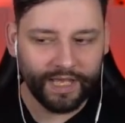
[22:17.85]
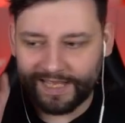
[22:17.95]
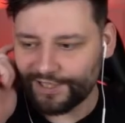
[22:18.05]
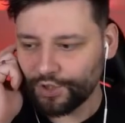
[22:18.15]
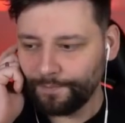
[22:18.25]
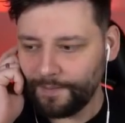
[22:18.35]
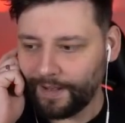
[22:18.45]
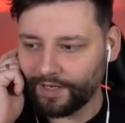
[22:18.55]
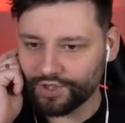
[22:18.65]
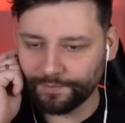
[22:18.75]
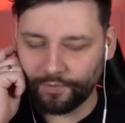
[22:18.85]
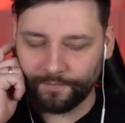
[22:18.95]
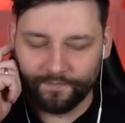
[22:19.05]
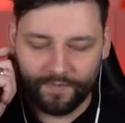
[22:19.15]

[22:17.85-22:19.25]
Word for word: It should be manageable.